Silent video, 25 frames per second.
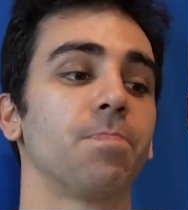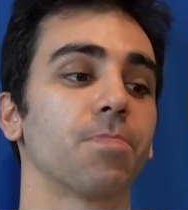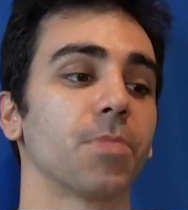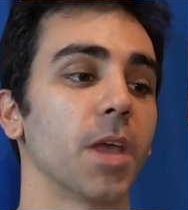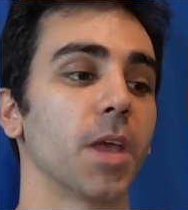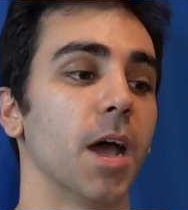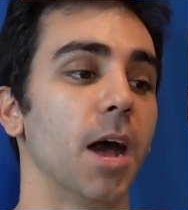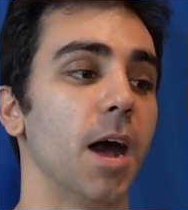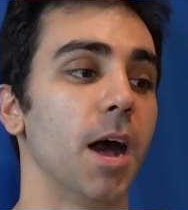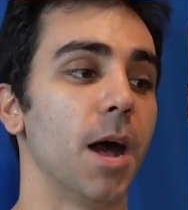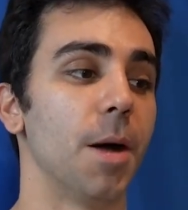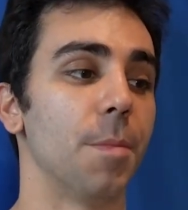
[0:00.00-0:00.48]

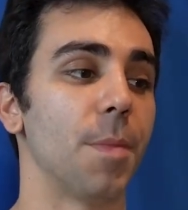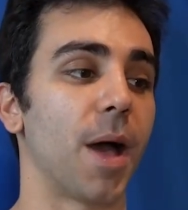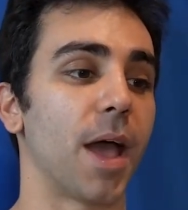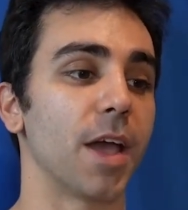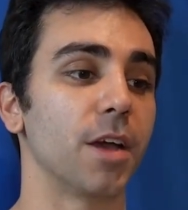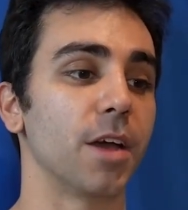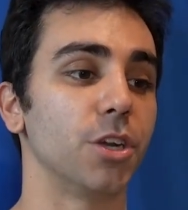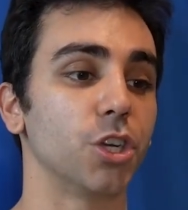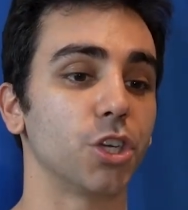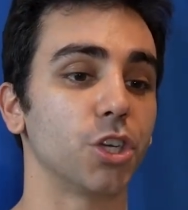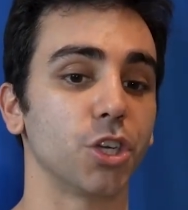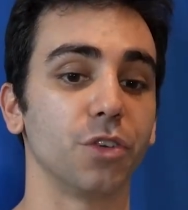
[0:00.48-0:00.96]
I
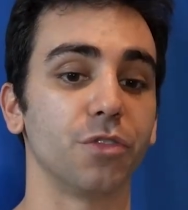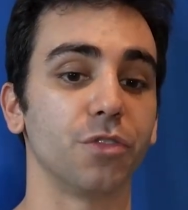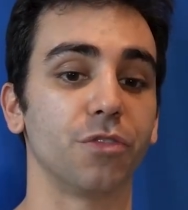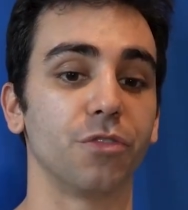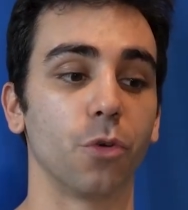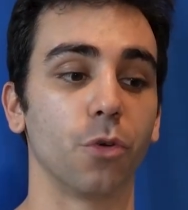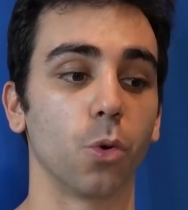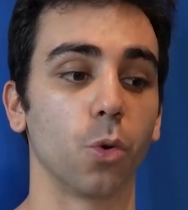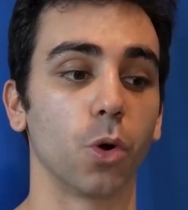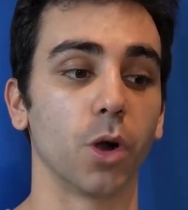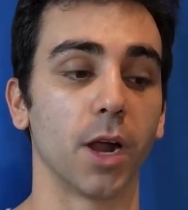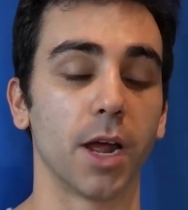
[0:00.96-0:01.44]
auditioned
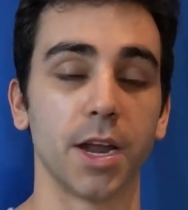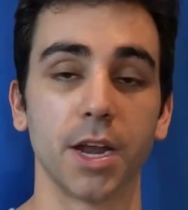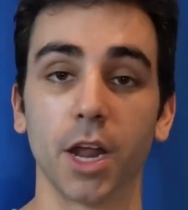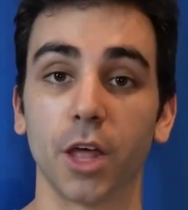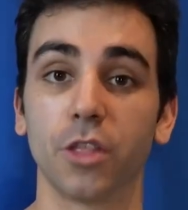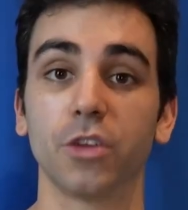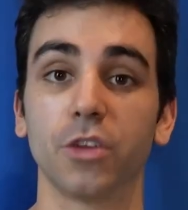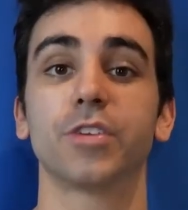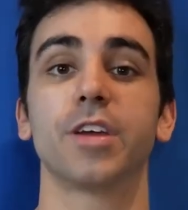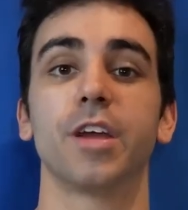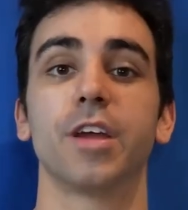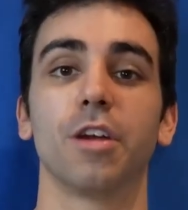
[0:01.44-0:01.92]
for
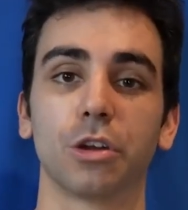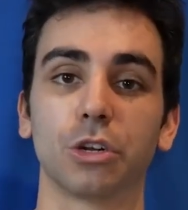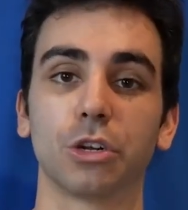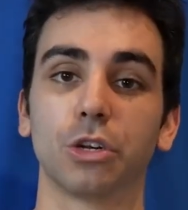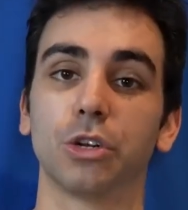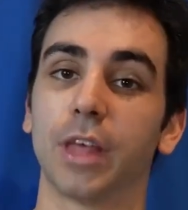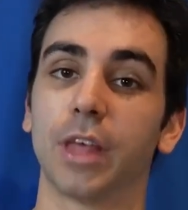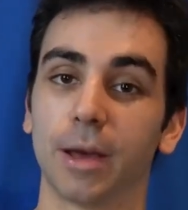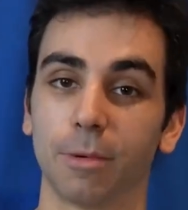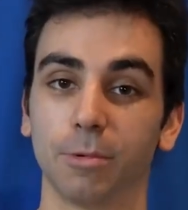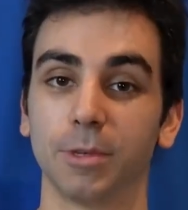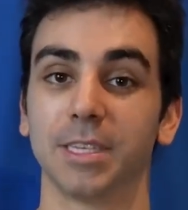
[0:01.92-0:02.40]
another character
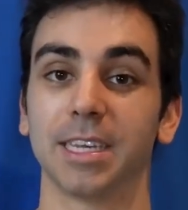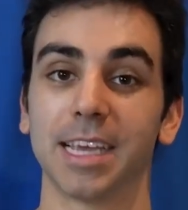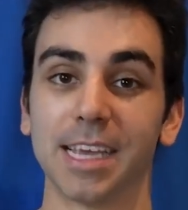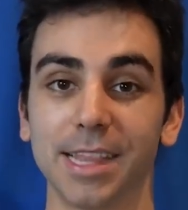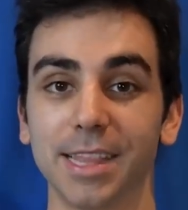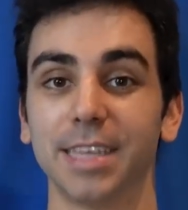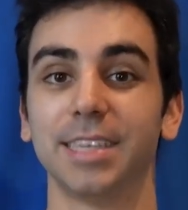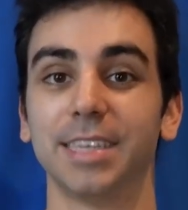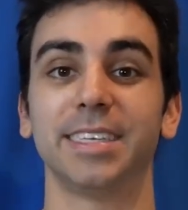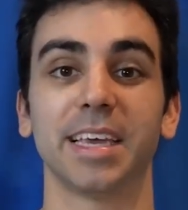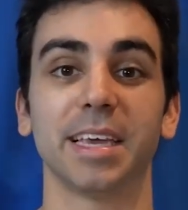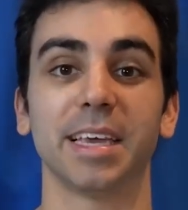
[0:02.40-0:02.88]
that was in
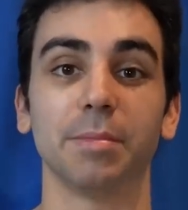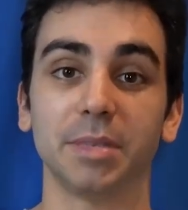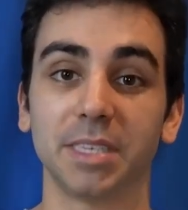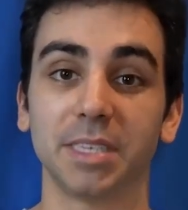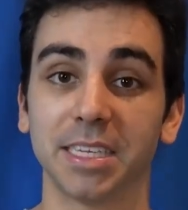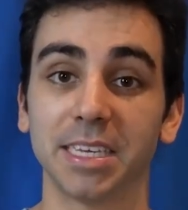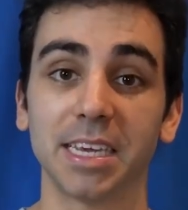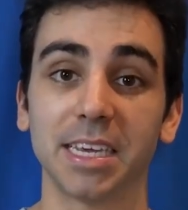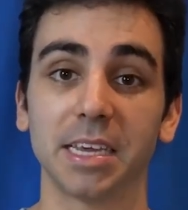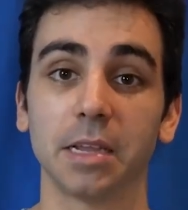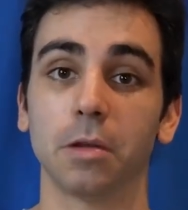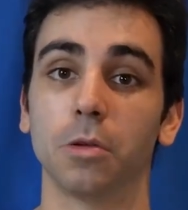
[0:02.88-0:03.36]
the same
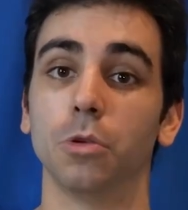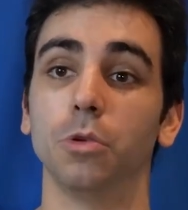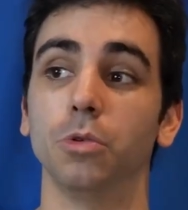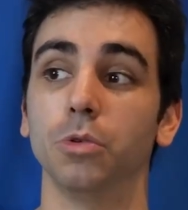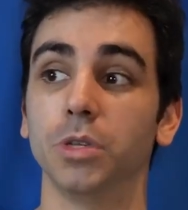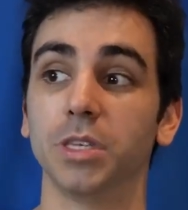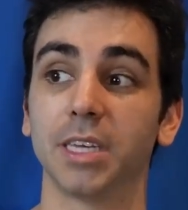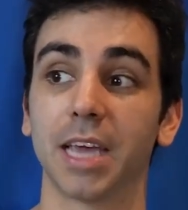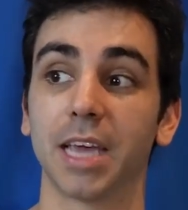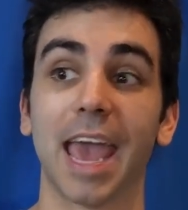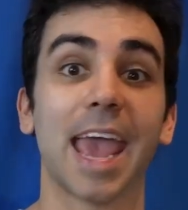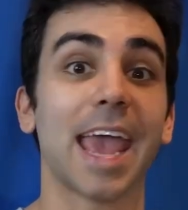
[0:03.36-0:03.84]
scene,
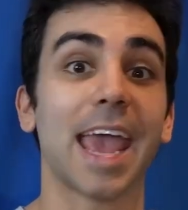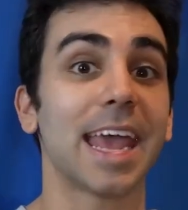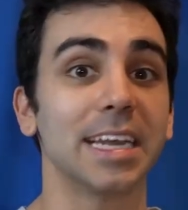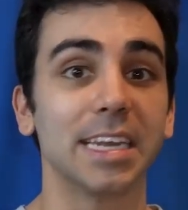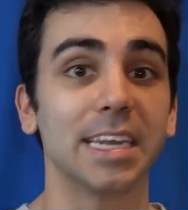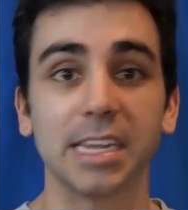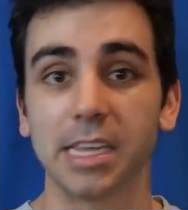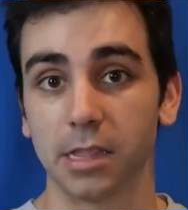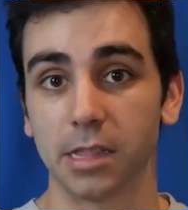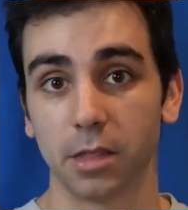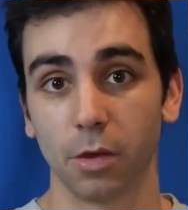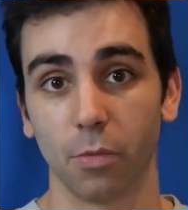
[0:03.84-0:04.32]
who's
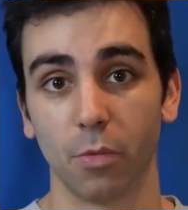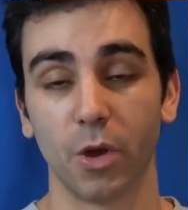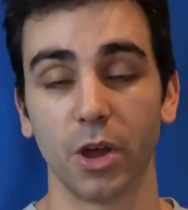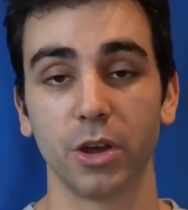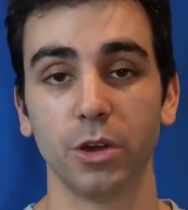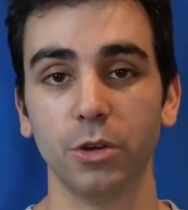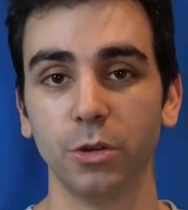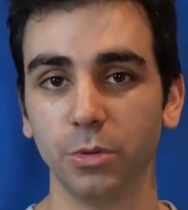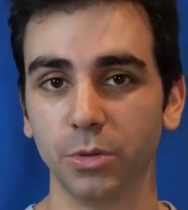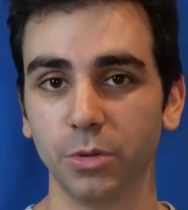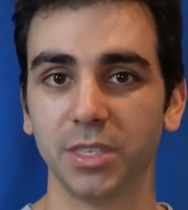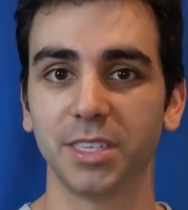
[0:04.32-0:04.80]
Andy, the one
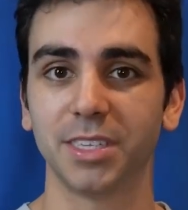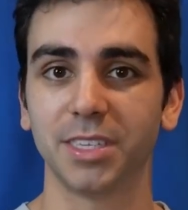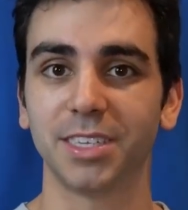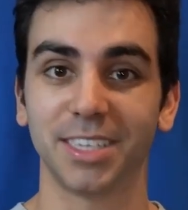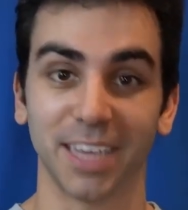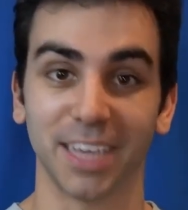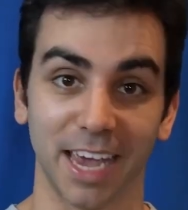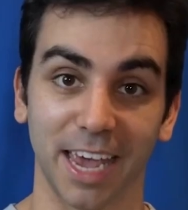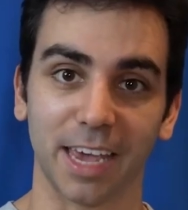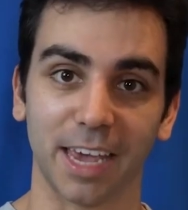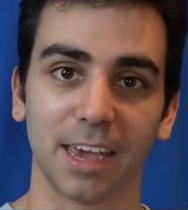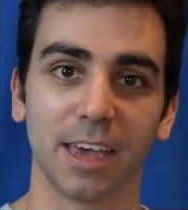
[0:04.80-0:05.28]
who's
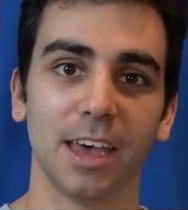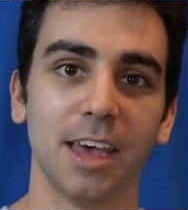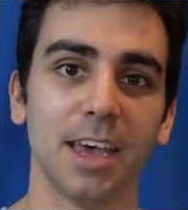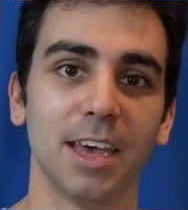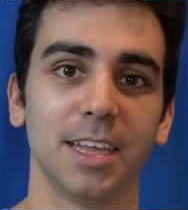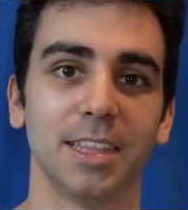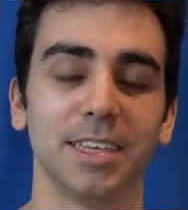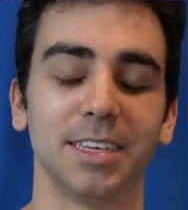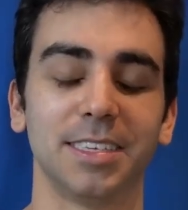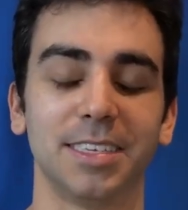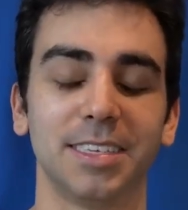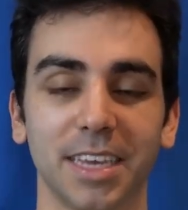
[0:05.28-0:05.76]
sick,
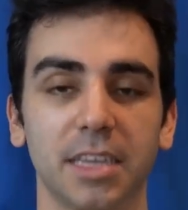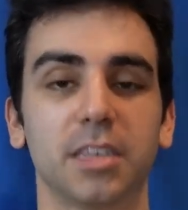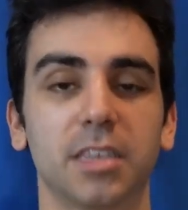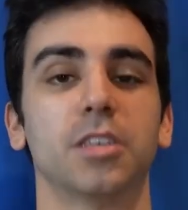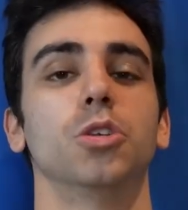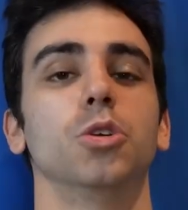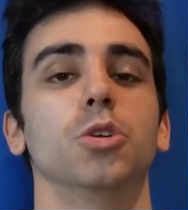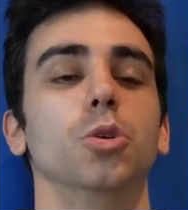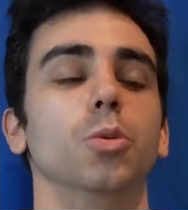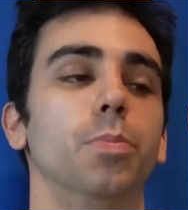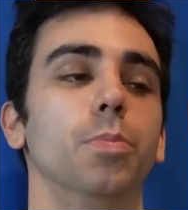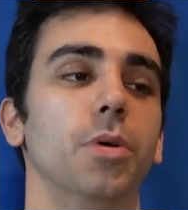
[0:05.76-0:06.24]
the sick
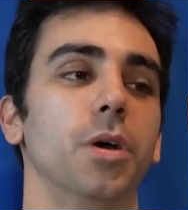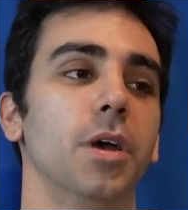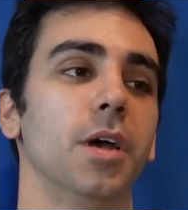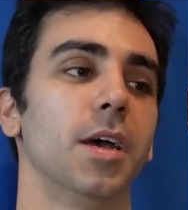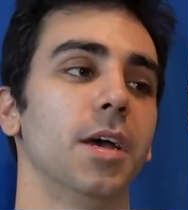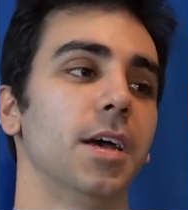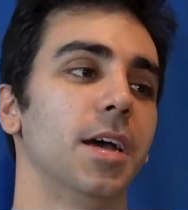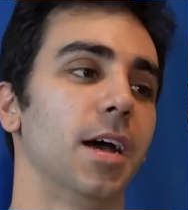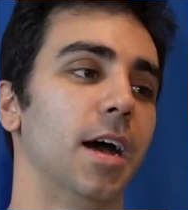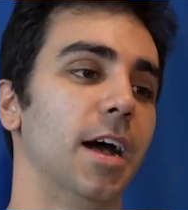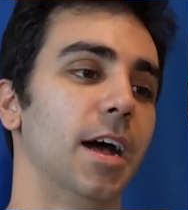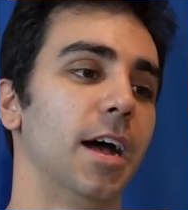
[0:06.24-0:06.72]
soup.
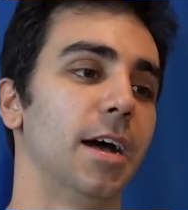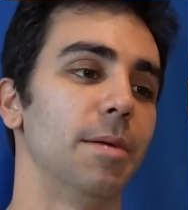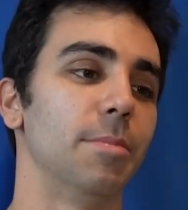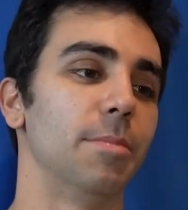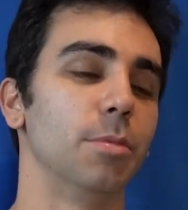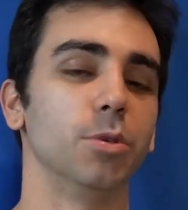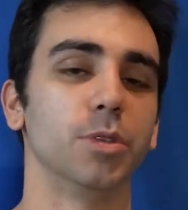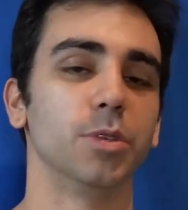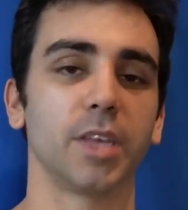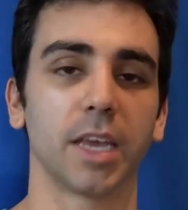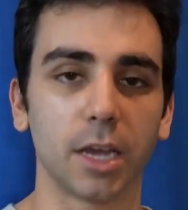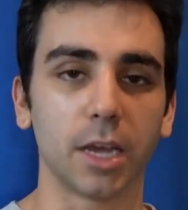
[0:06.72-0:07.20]

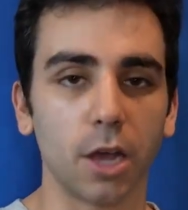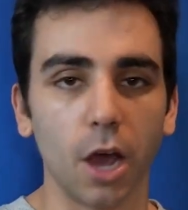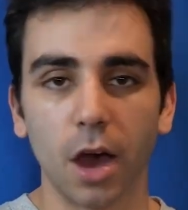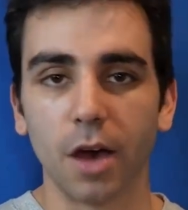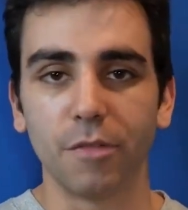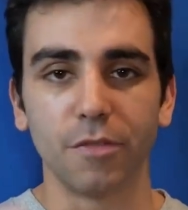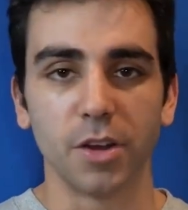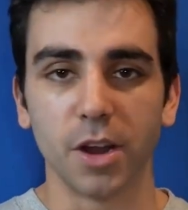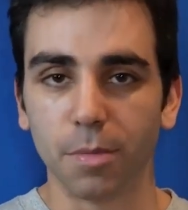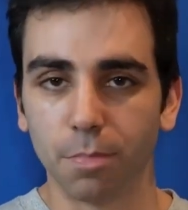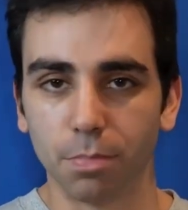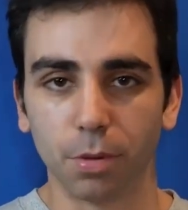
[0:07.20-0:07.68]
Who's like
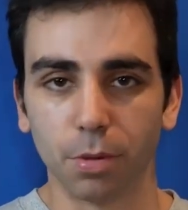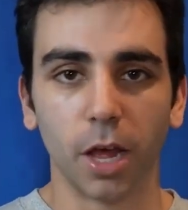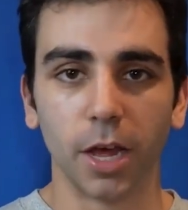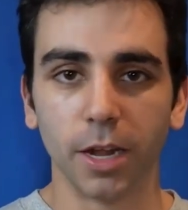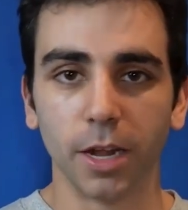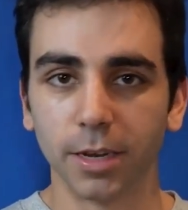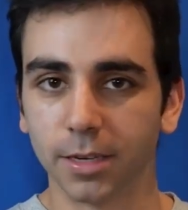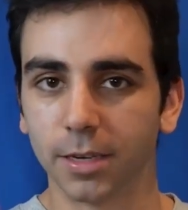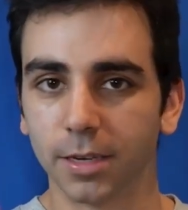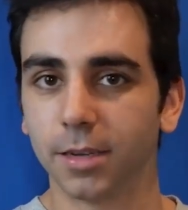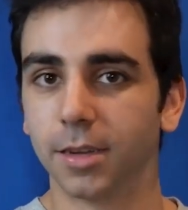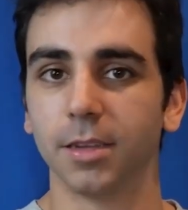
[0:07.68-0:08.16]
coughing up blood
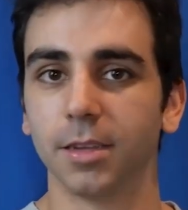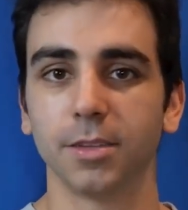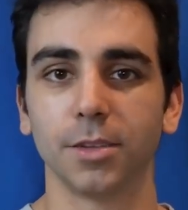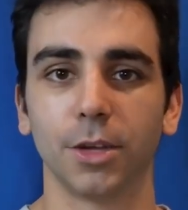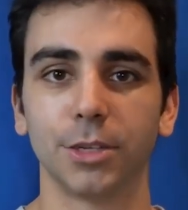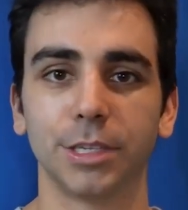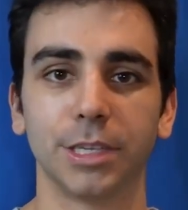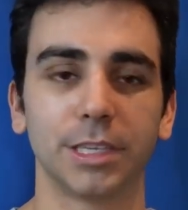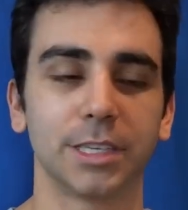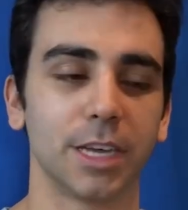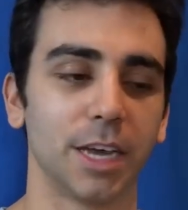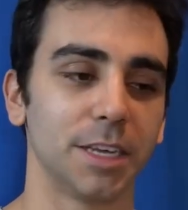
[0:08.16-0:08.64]
and is all
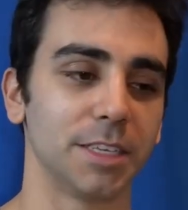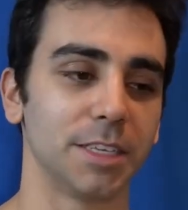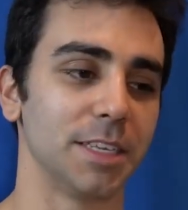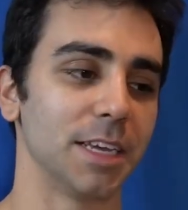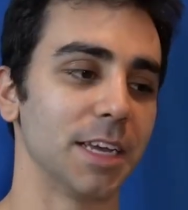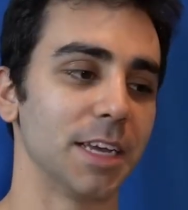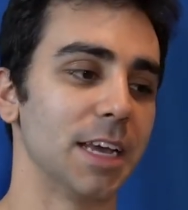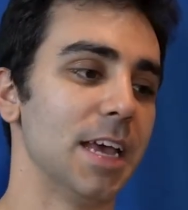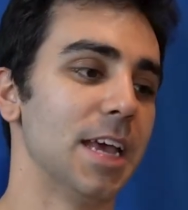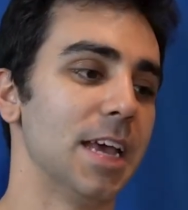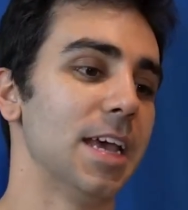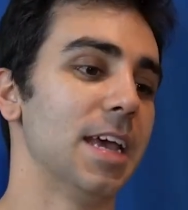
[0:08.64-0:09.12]

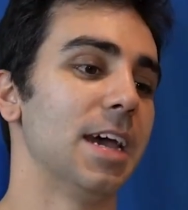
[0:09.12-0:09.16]
disgusting.